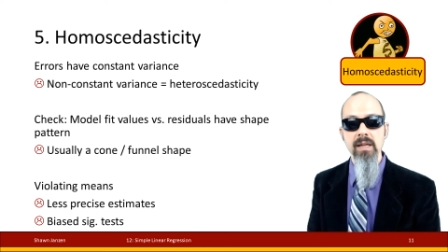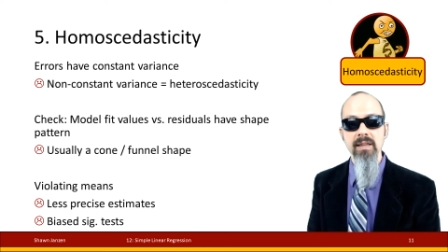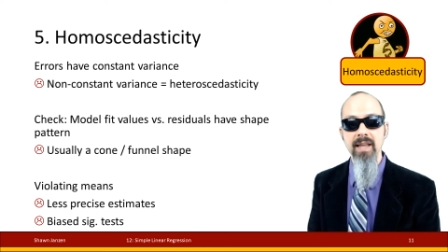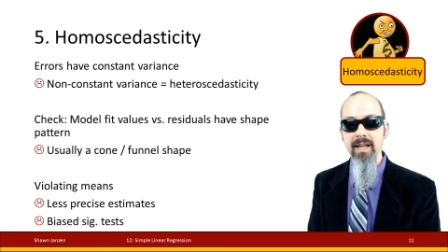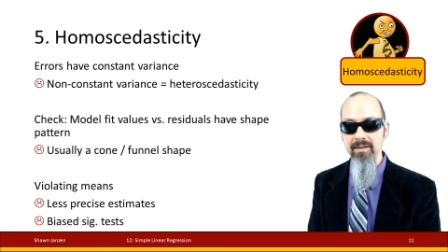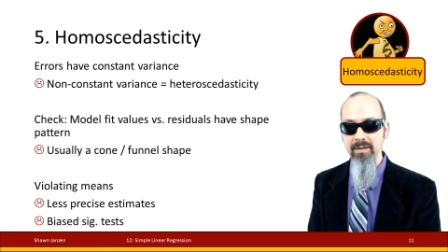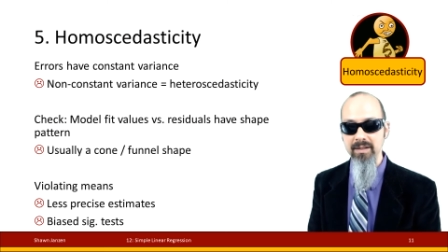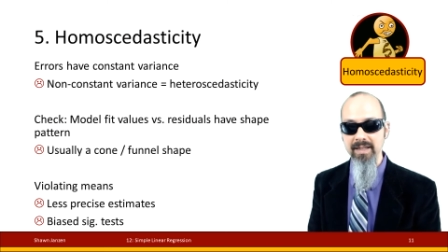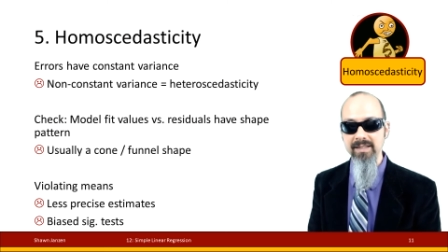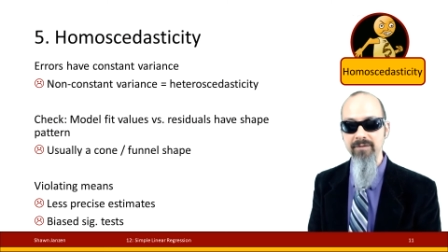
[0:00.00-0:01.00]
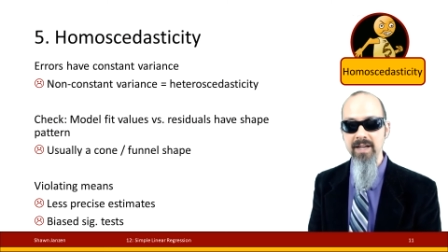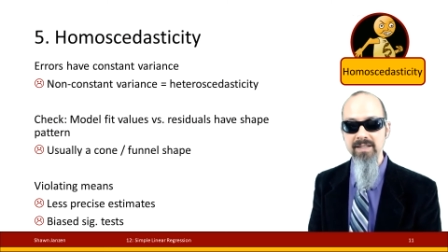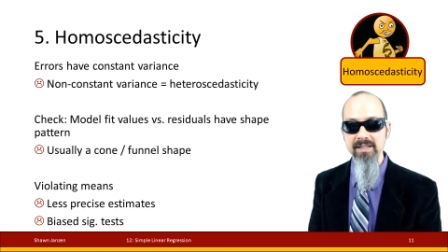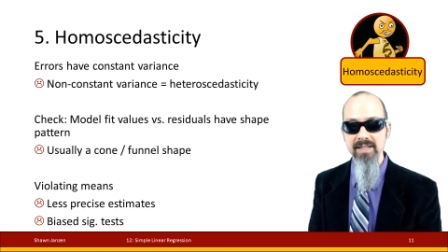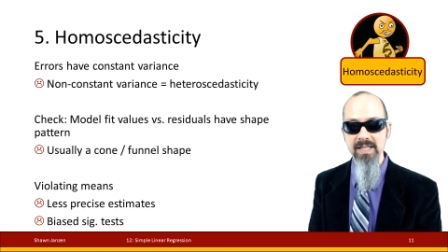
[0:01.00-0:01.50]
Now, that's a fancy
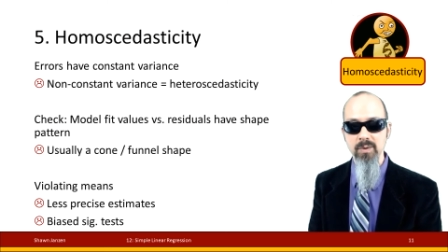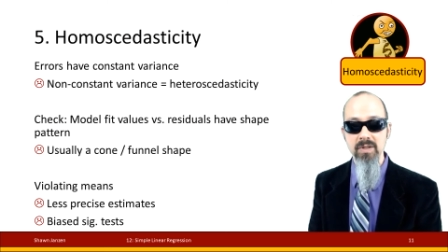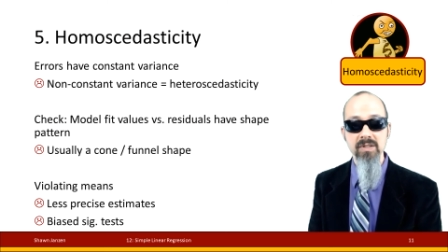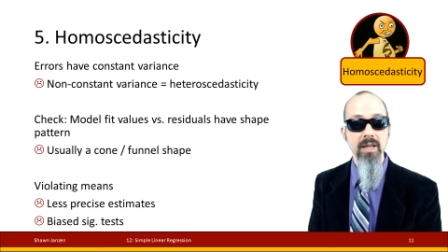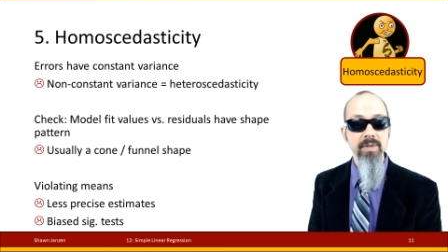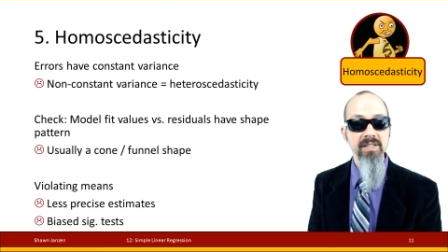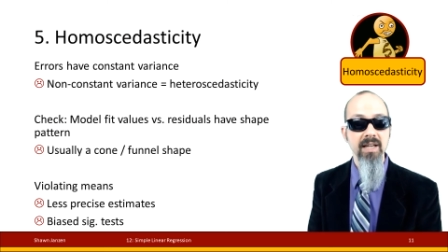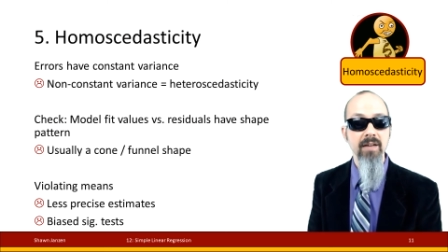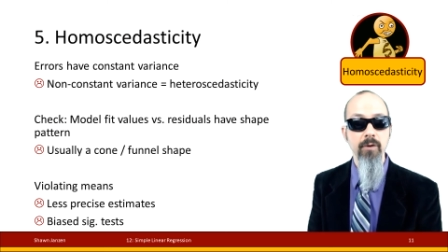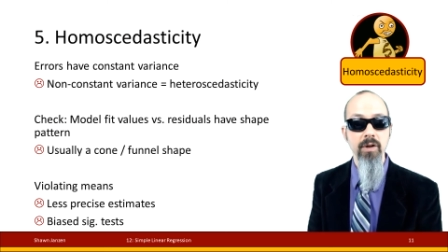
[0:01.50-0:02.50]
stats word, so let me say that for